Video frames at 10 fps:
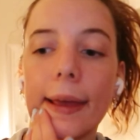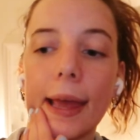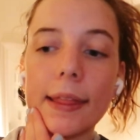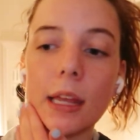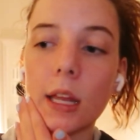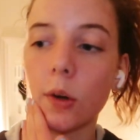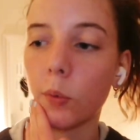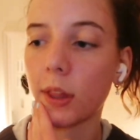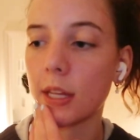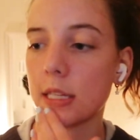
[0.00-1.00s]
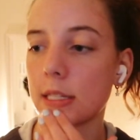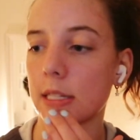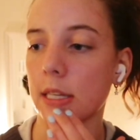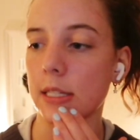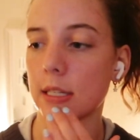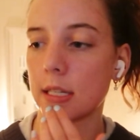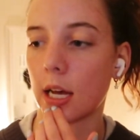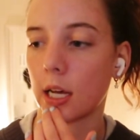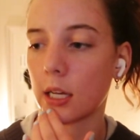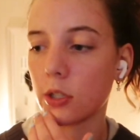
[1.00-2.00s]
and then with this
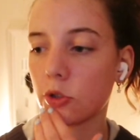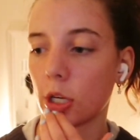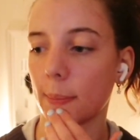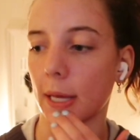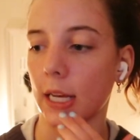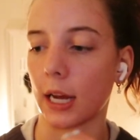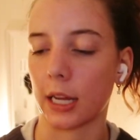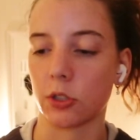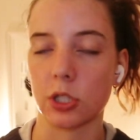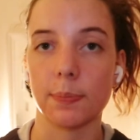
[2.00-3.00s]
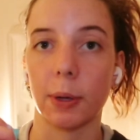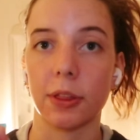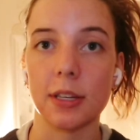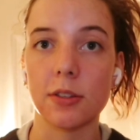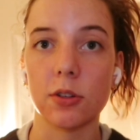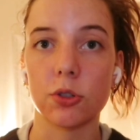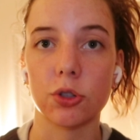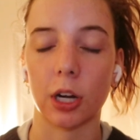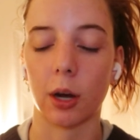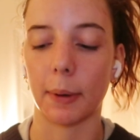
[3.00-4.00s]
uh, treatment I just put this
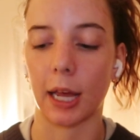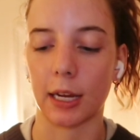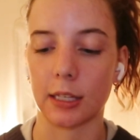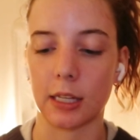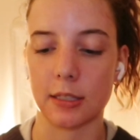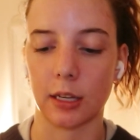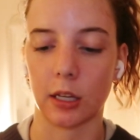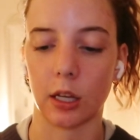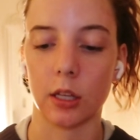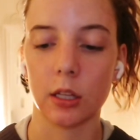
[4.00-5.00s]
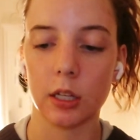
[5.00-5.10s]
straight on my acne it's like a